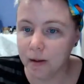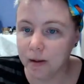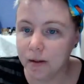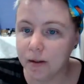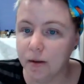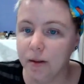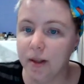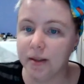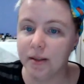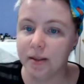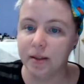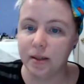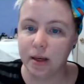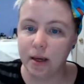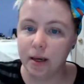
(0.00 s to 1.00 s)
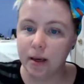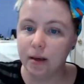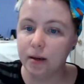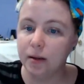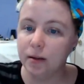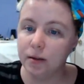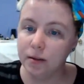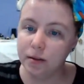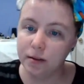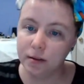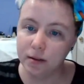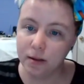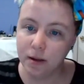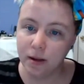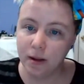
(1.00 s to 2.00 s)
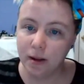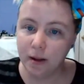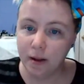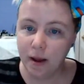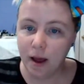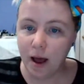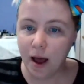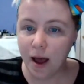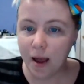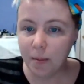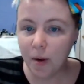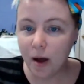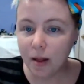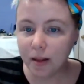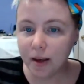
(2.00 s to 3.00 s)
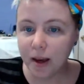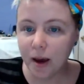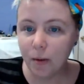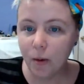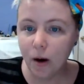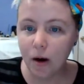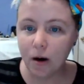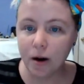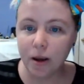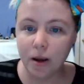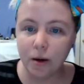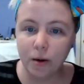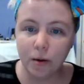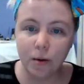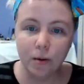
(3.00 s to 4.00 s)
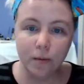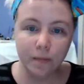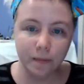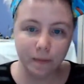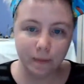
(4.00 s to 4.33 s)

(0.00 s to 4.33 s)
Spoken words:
So let's see. Hi, Molly. How are you?